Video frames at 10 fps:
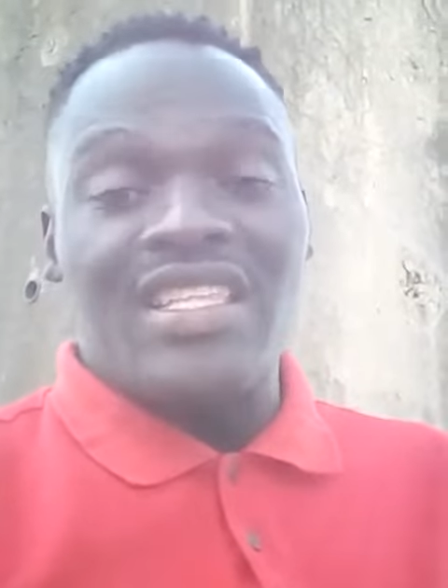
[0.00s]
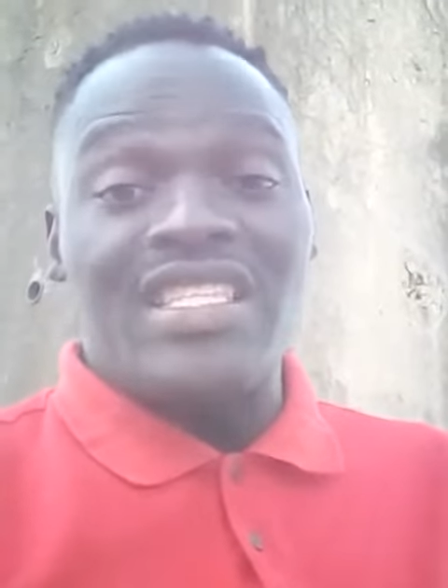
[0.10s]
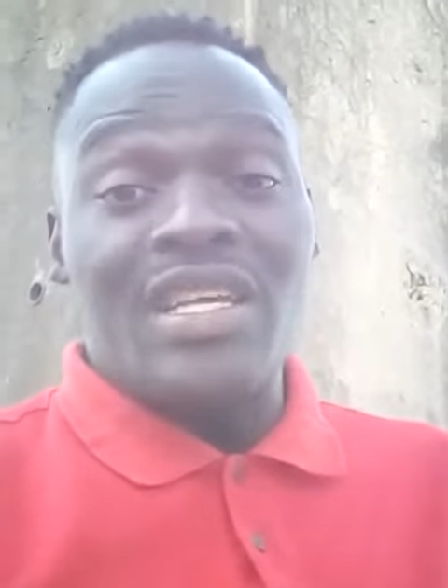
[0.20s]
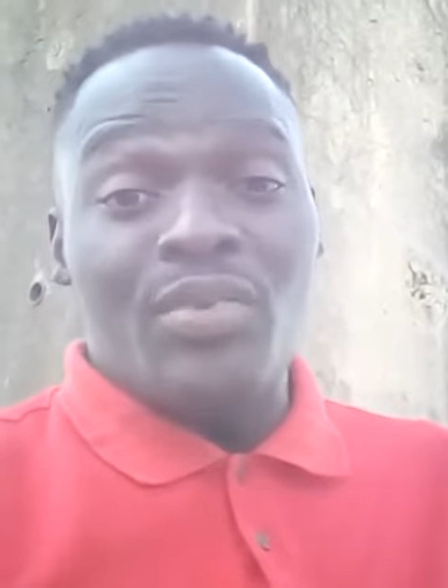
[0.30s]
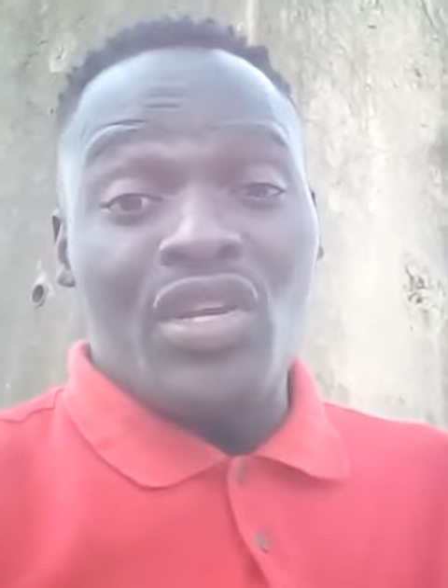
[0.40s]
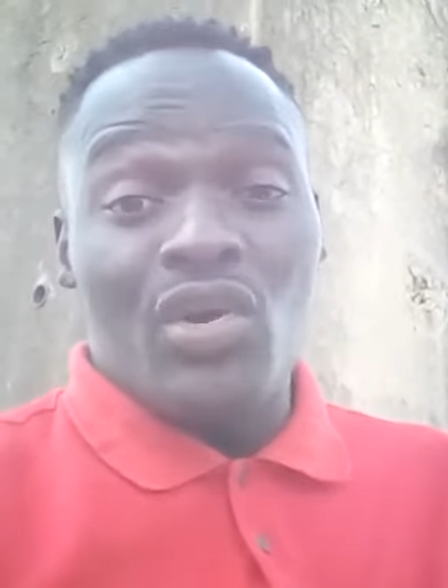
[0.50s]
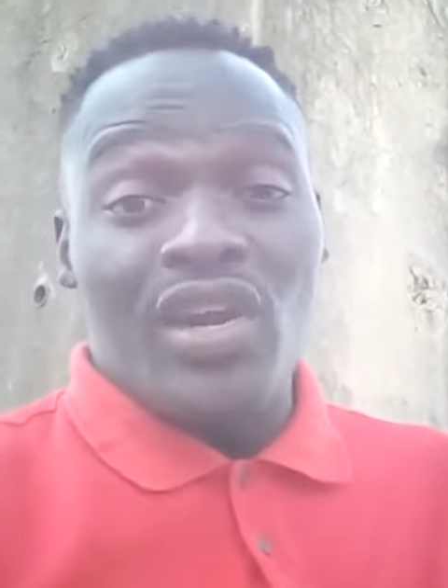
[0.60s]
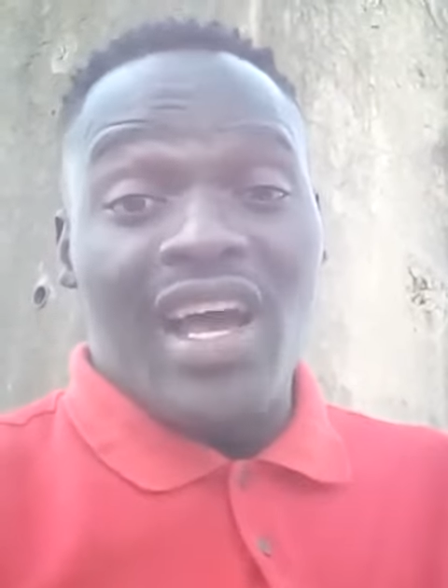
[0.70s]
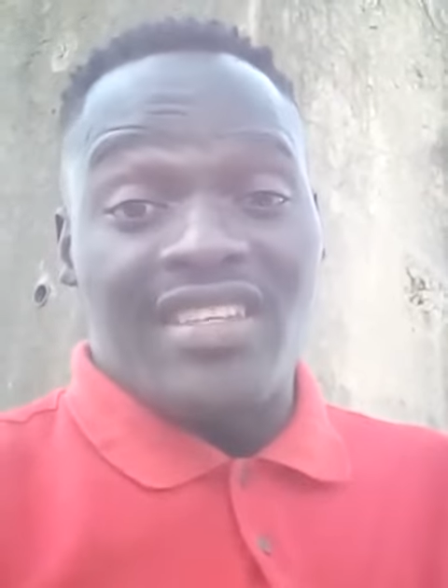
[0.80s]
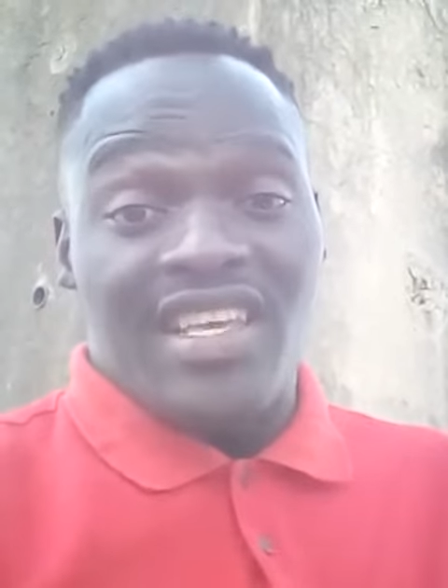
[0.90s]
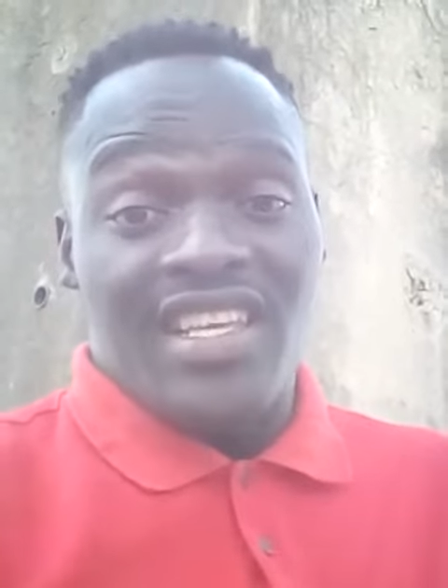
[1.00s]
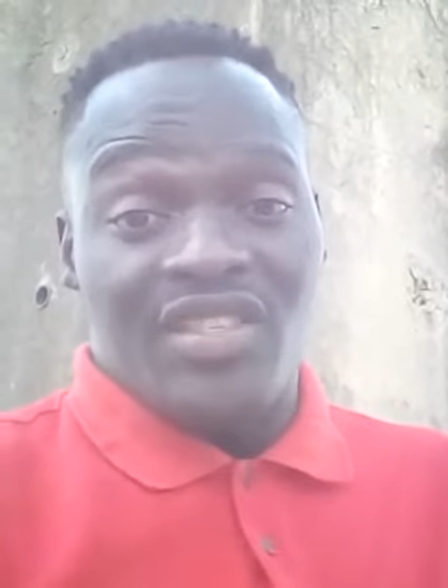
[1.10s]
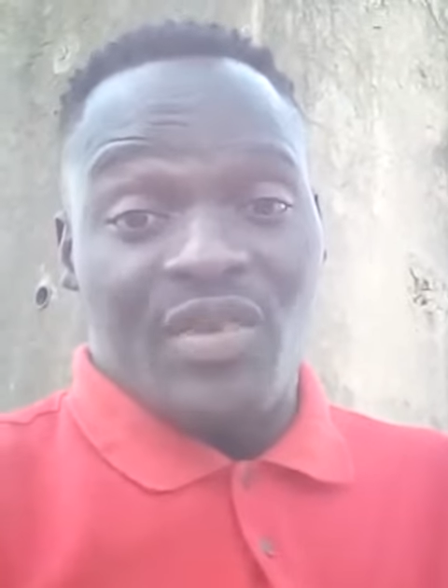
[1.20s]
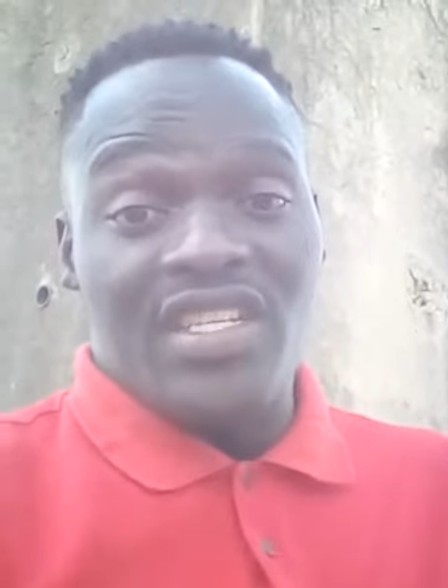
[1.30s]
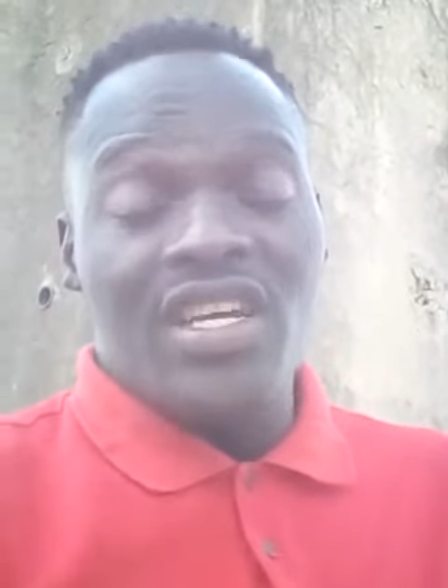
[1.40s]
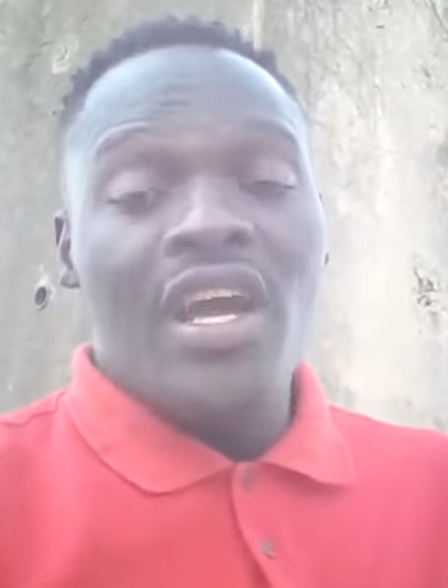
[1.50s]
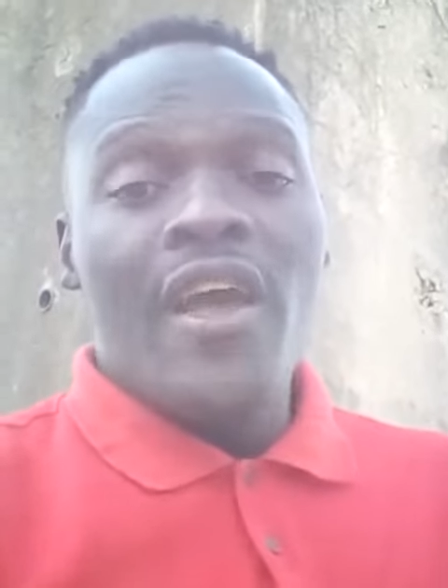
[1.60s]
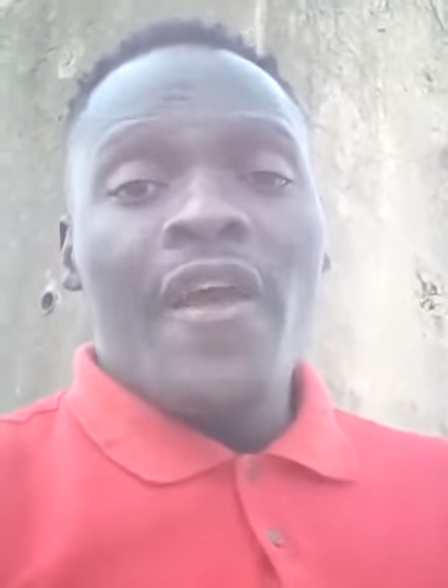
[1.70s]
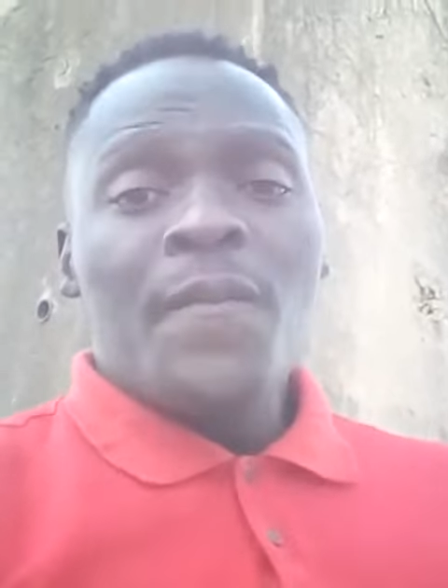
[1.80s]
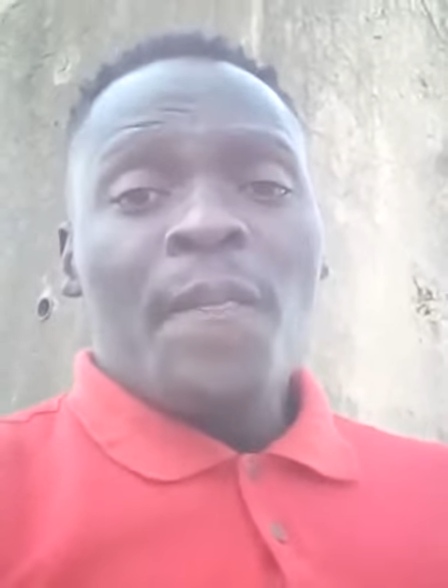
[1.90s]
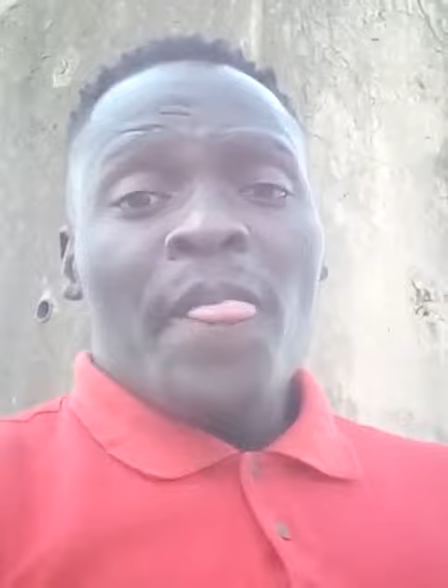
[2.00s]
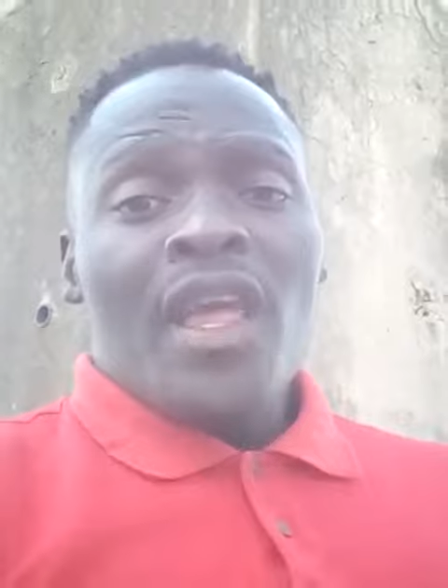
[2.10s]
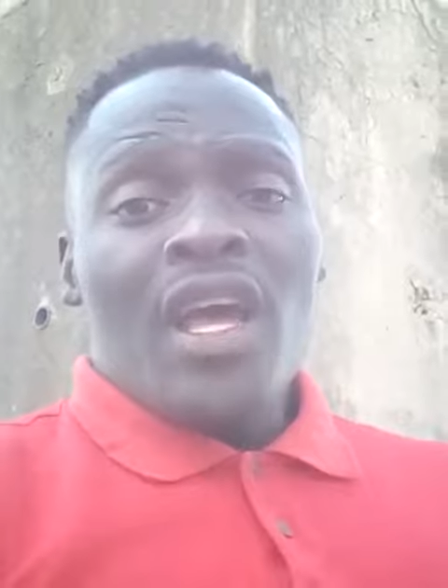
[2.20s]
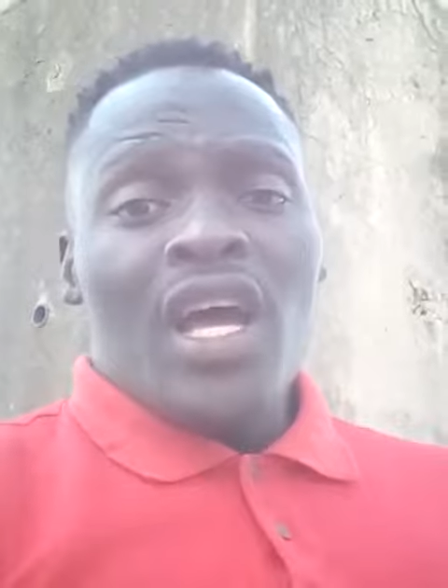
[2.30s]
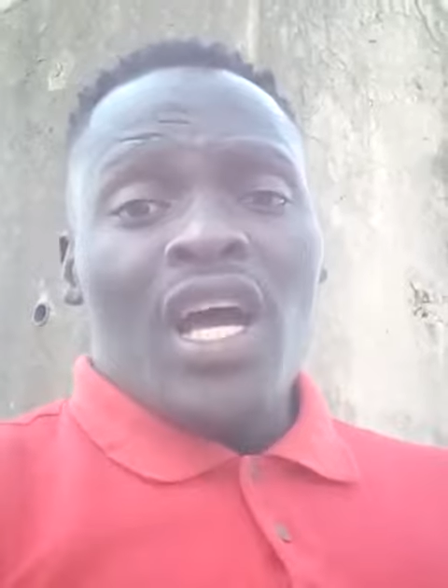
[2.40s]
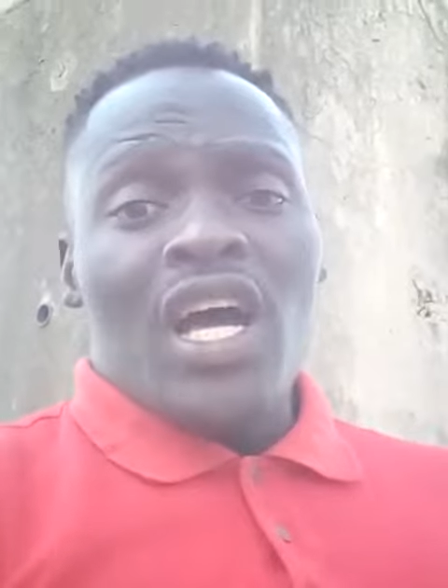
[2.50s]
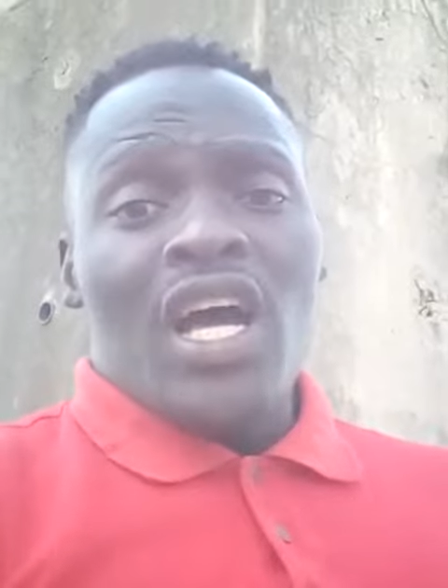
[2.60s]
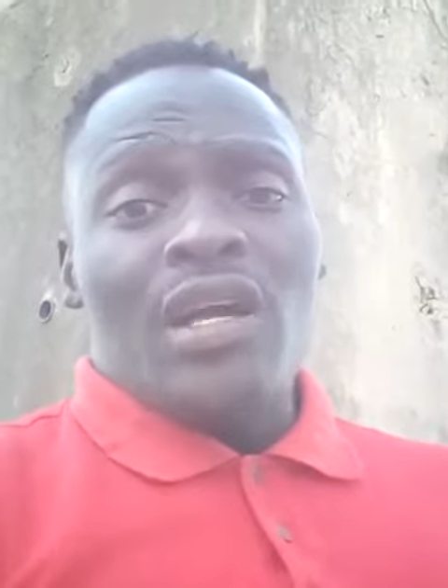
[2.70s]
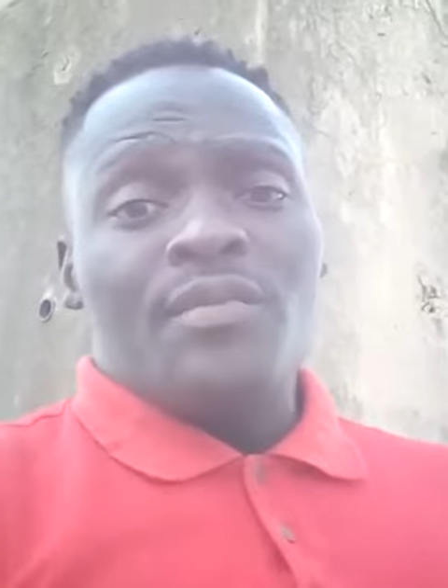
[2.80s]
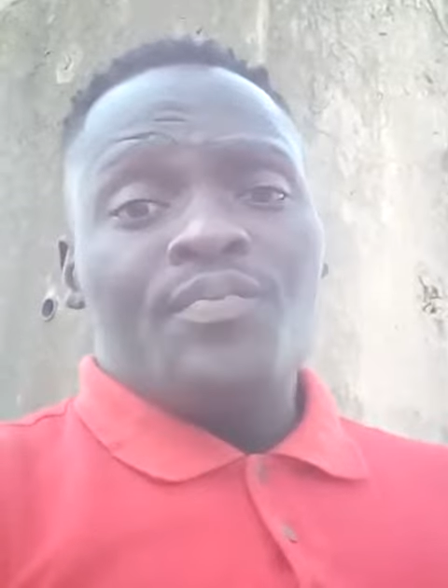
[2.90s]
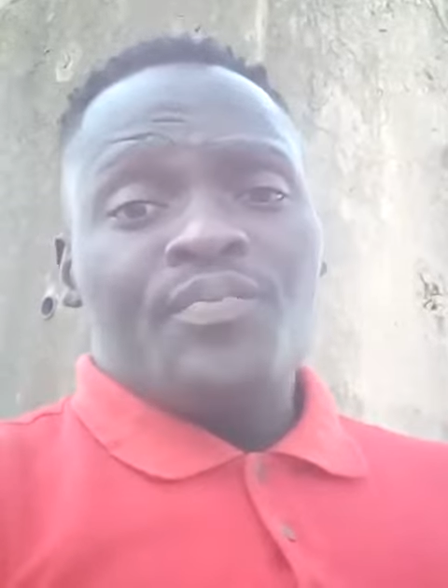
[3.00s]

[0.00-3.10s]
simply known as kingsmead uh,